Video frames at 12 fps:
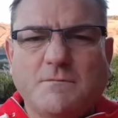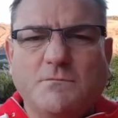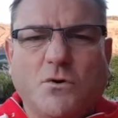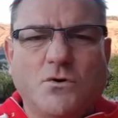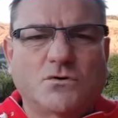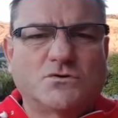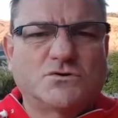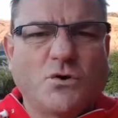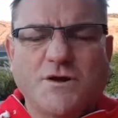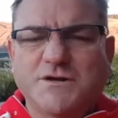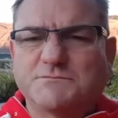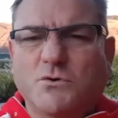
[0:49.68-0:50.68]
more
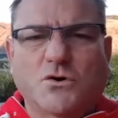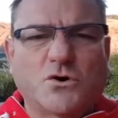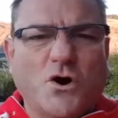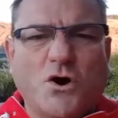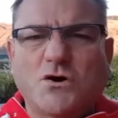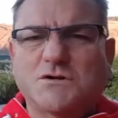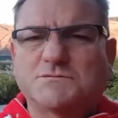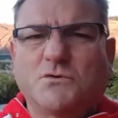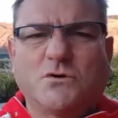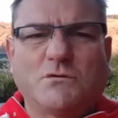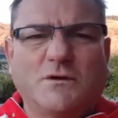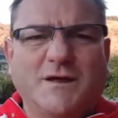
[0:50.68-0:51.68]
toys, more cars,
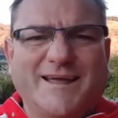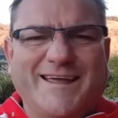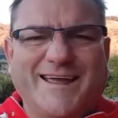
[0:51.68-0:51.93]
more